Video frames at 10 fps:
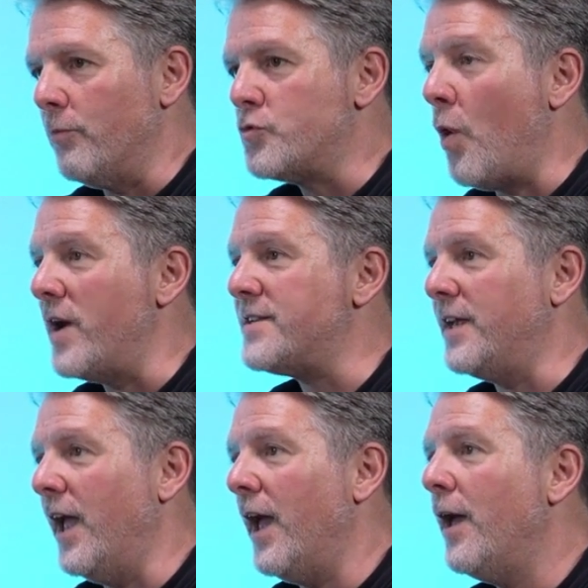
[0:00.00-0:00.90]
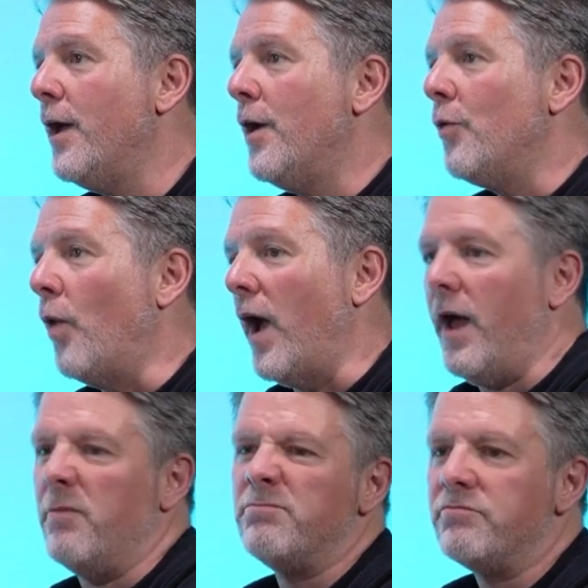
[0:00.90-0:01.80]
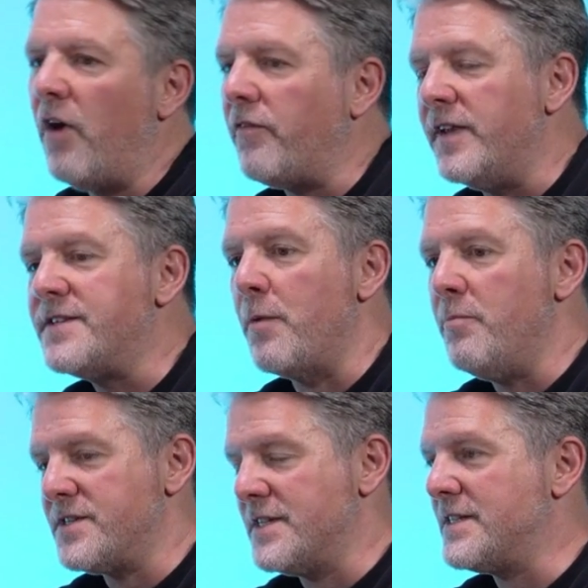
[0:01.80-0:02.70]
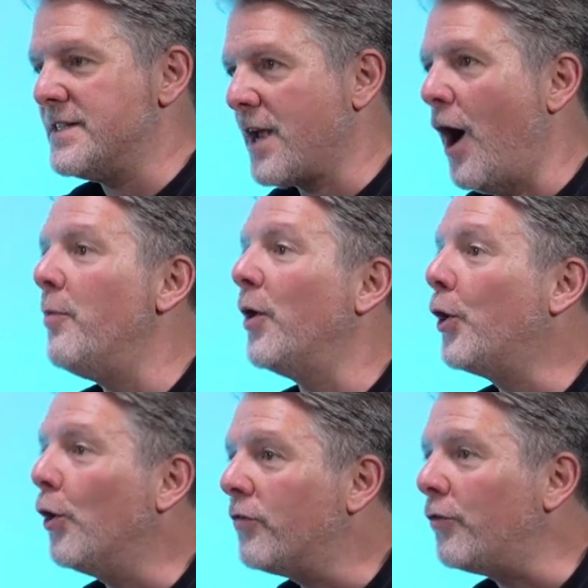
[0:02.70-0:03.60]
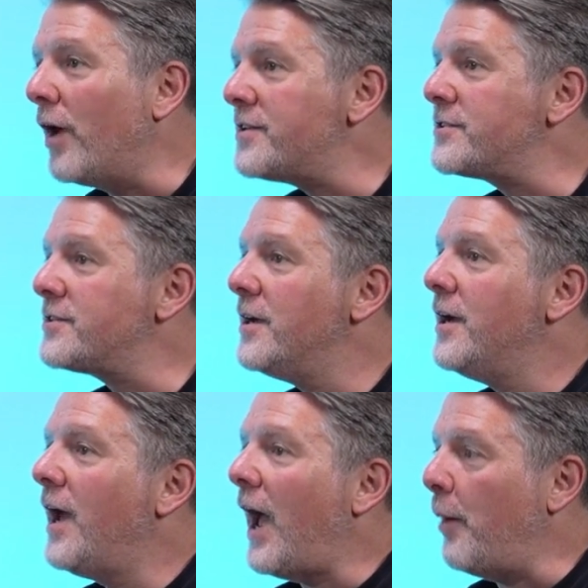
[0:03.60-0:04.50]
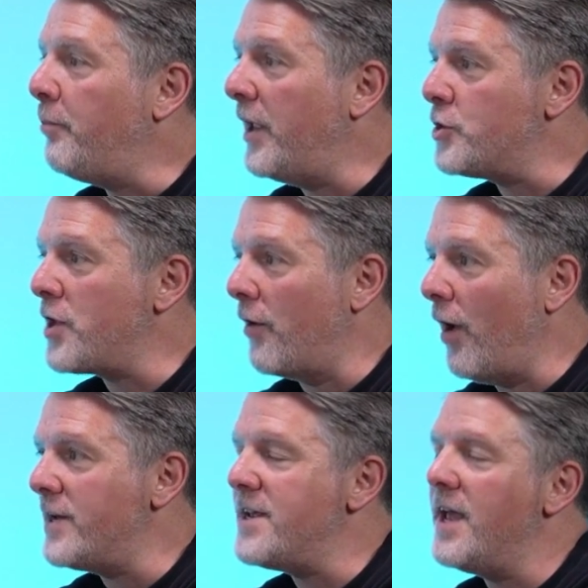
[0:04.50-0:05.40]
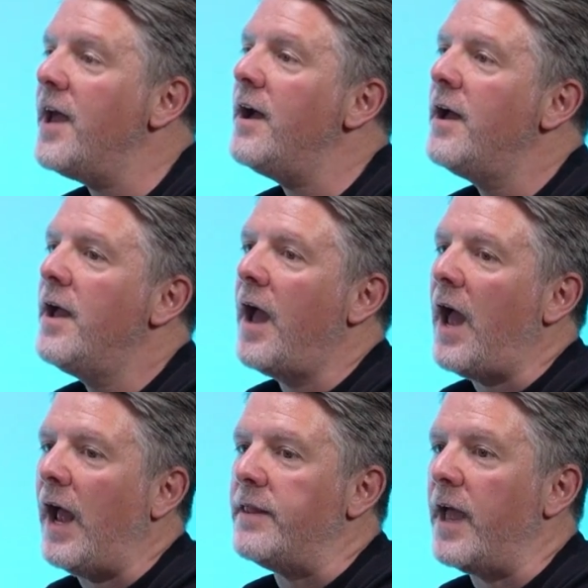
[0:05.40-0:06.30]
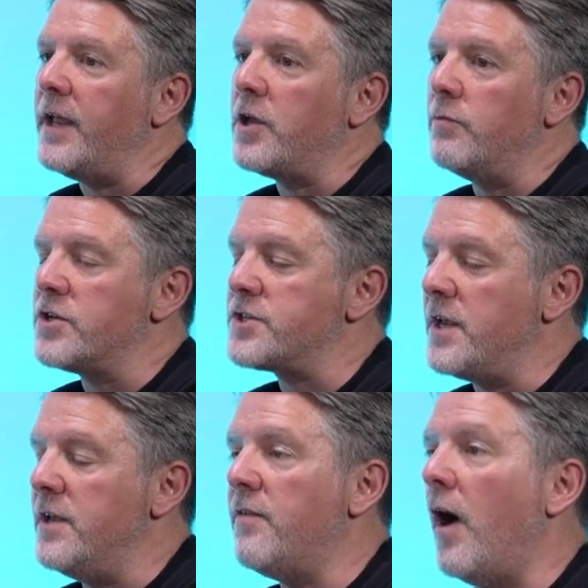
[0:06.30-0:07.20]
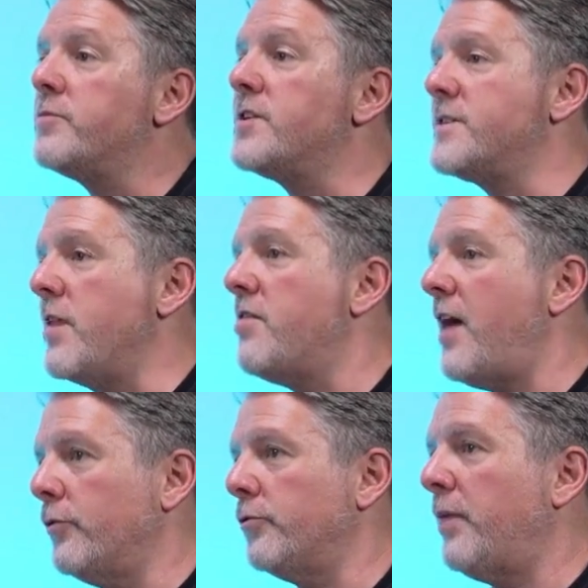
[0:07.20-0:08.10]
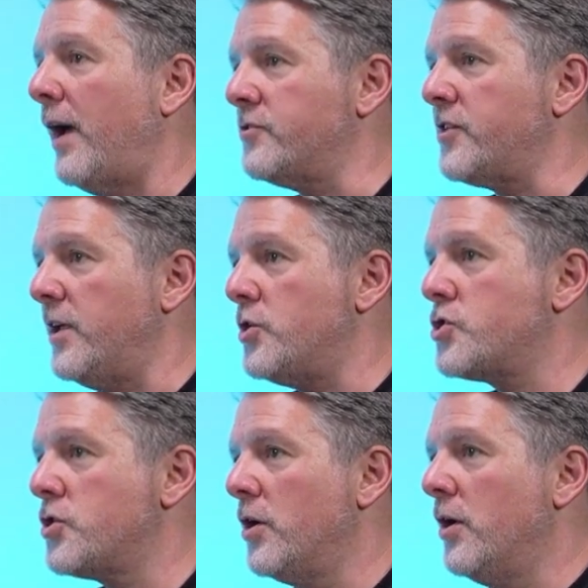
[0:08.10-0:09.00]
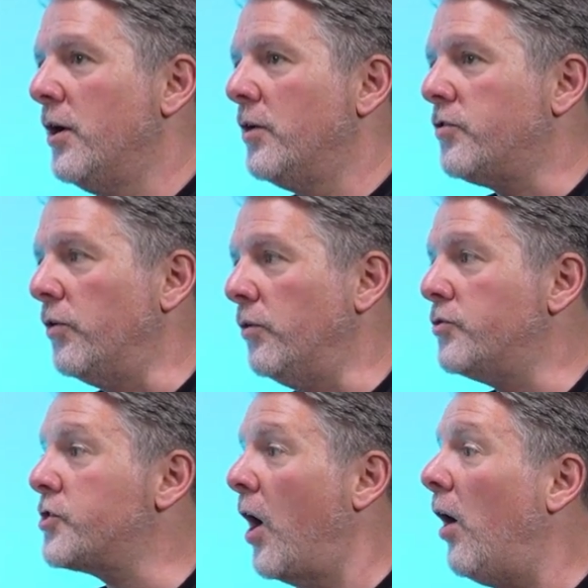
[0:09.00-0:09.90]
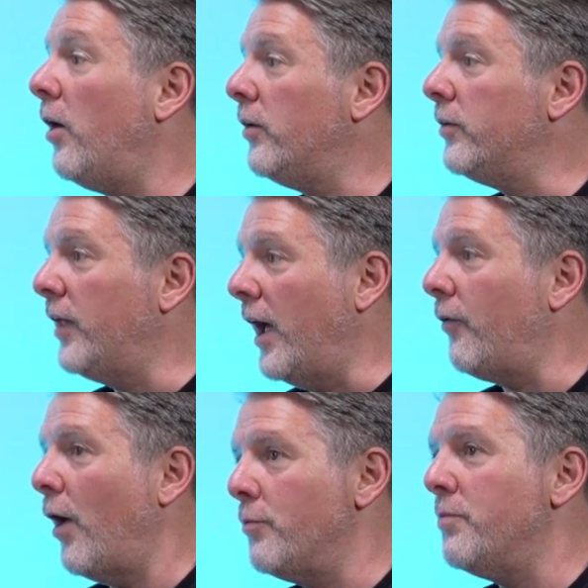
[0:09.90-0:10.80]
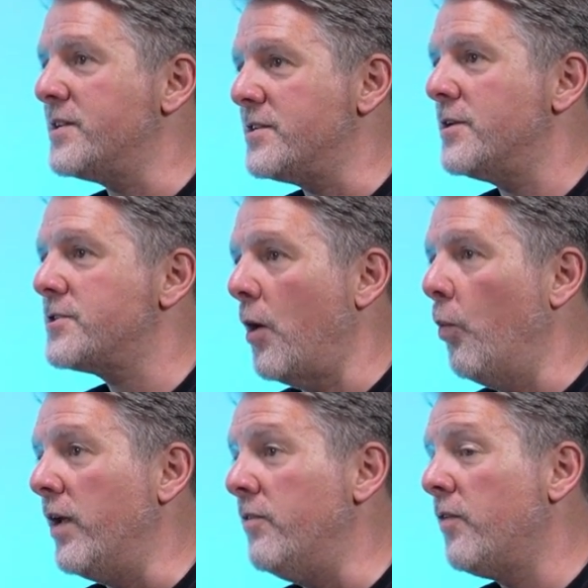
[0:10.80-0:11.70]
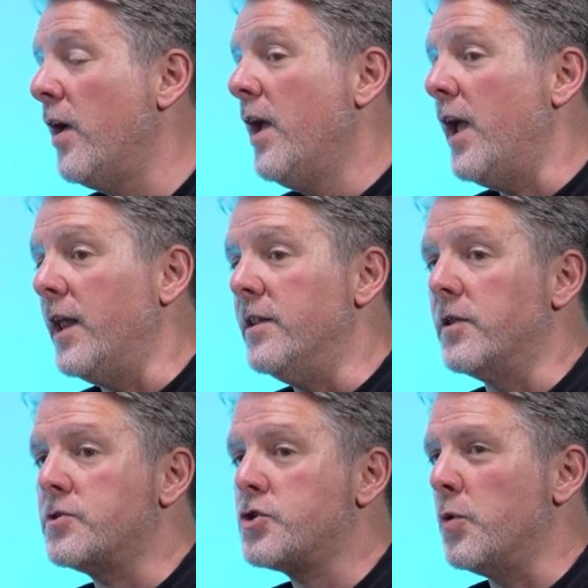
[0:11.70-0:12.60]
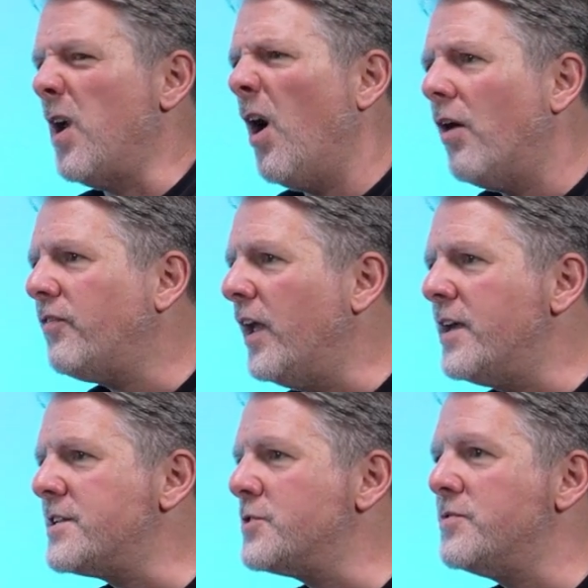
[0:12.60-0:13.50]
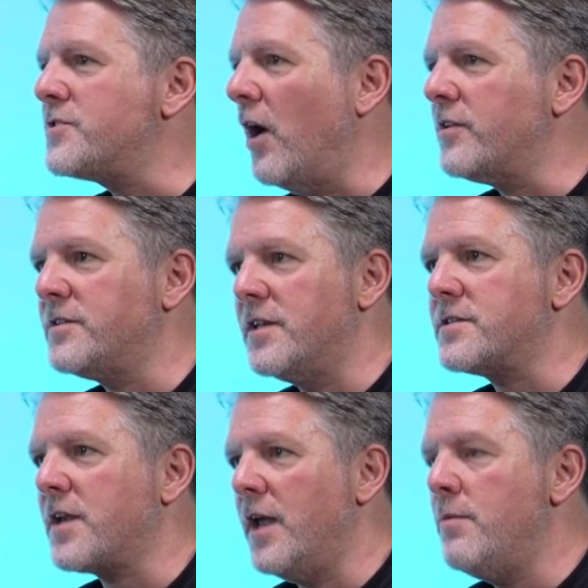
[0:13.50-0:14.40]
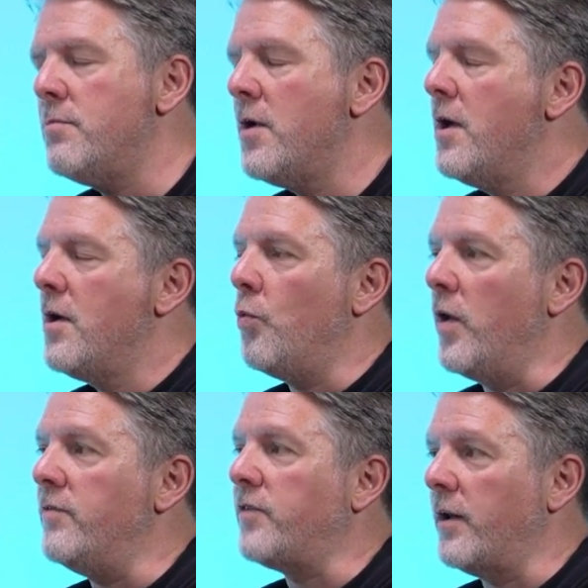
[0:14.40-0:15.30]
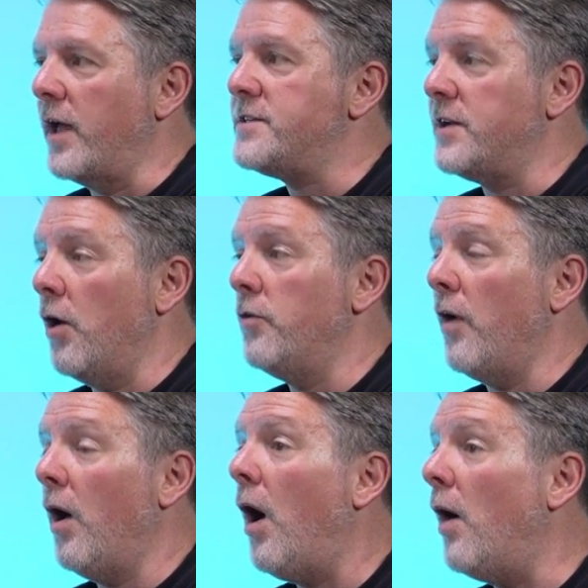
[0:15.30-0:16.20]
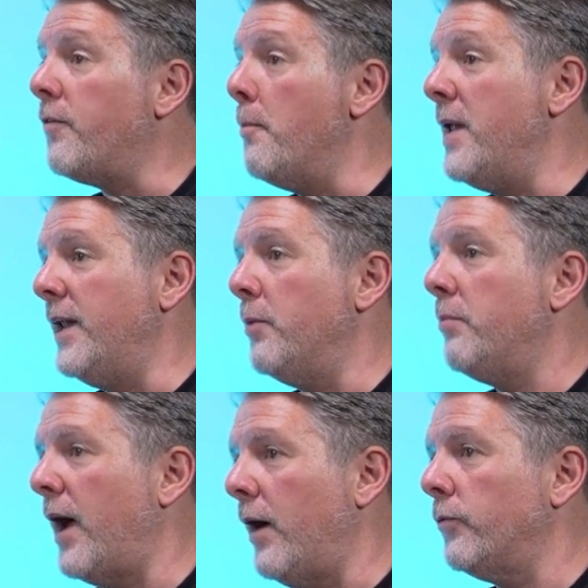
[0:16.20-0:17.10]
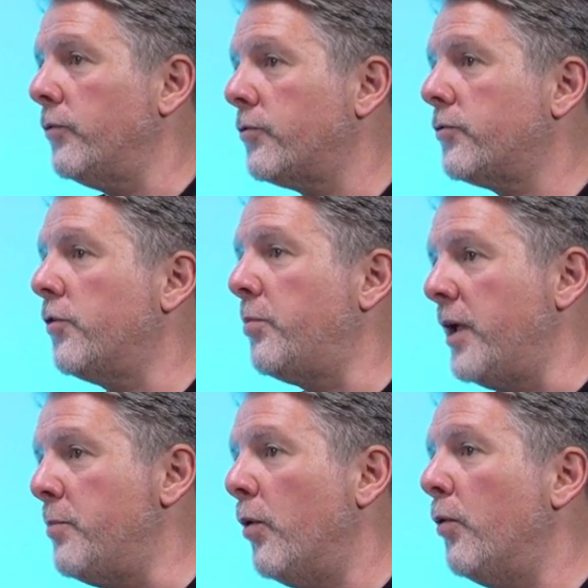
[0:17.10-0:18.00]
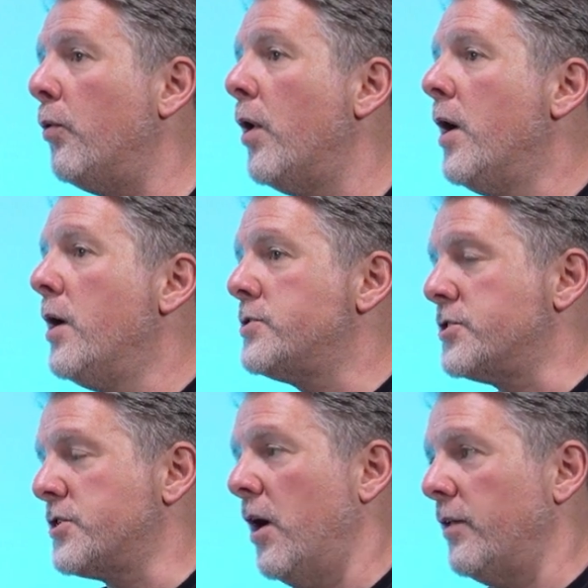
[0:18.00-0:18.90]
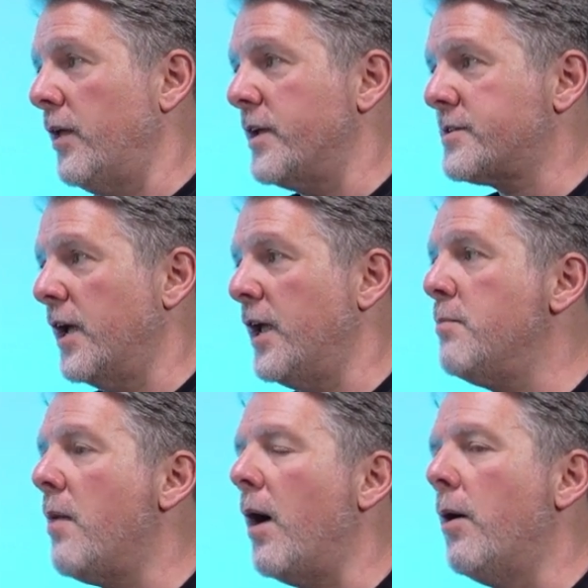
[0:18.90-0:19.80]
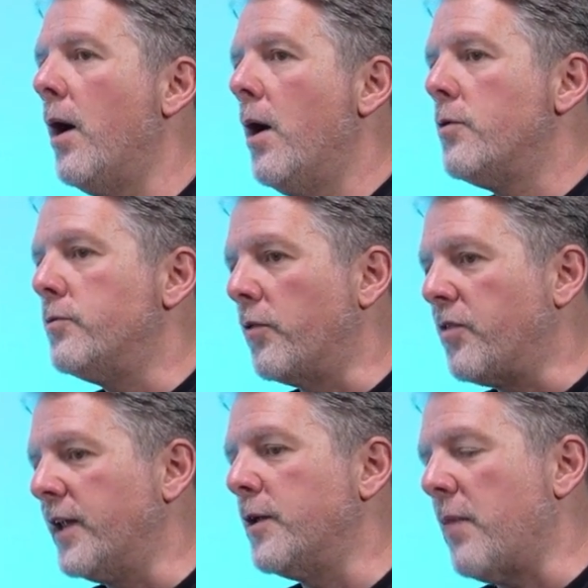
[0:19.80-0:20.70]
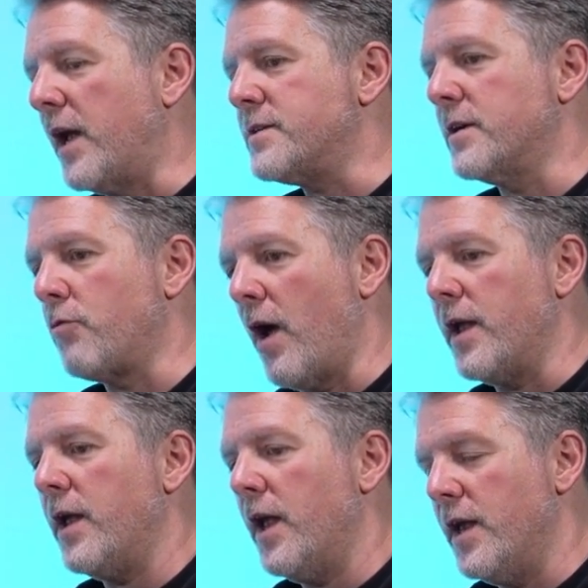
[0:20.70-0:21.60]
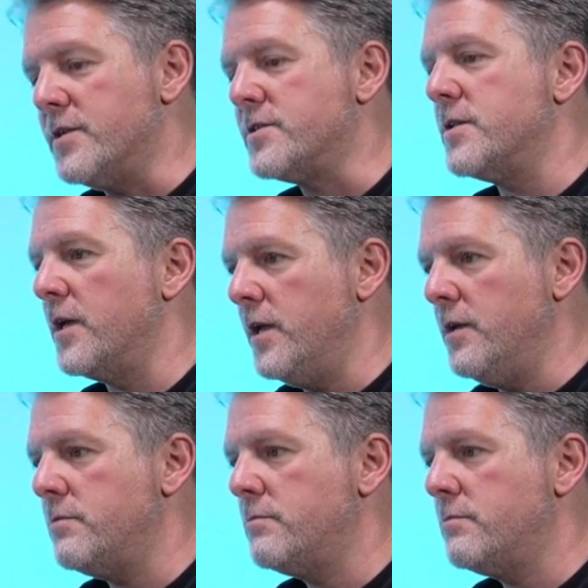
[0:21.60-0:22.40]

twice a year where roughly 10 businesses come and cook for us and pitch their idea, and they can receive up to £10,000 each to start their own business. And we've, in the 2.5 years since we started this scheme, we've donated over £500,000 to people to start their scheme. The thing that makes it great is the